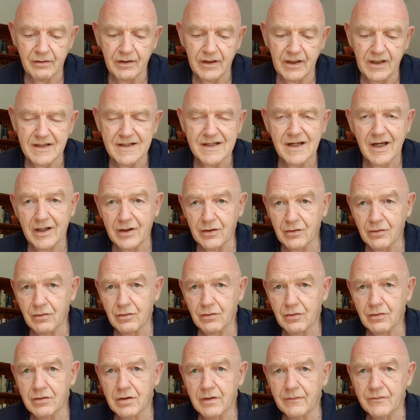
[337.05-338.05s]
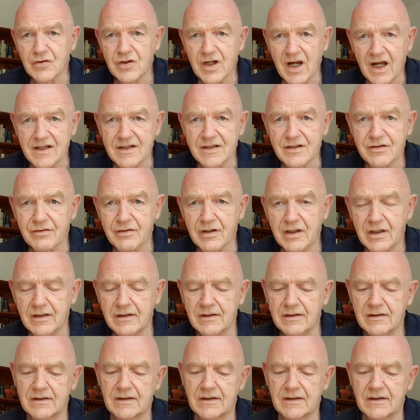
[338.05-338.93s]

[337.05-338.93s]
in his High Court of Chancery.